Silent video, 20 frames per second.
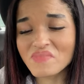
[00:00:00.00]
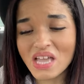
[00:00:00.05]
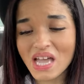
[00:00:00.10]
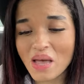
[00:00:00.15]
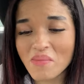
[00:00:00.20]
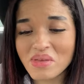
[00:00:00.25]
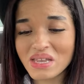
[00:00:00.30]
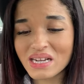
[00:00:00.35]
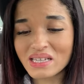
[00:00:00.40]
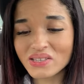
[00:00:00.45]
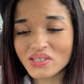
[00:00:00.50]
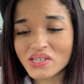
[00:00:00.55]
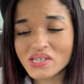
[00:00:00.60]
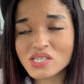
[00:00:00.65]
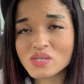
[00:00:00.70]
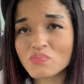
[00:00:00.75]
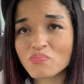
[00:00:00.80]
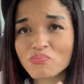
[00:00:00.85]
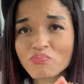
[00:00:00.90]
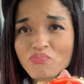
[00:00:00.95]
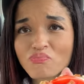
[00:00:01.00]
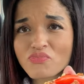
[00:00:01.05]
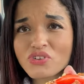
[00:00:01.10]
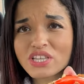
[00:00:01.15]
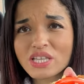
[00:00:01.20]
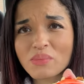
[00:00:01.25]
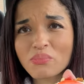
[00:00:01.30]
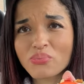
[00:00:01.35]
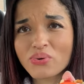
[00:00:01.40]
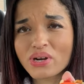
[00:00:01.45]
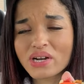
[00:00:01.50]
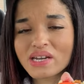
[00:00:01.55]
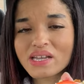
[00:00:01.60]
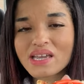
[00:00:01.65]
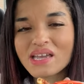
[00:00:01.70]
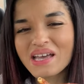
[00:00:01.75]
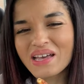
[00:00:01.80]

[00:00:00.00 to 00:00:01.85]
I mean, it looks really pretty.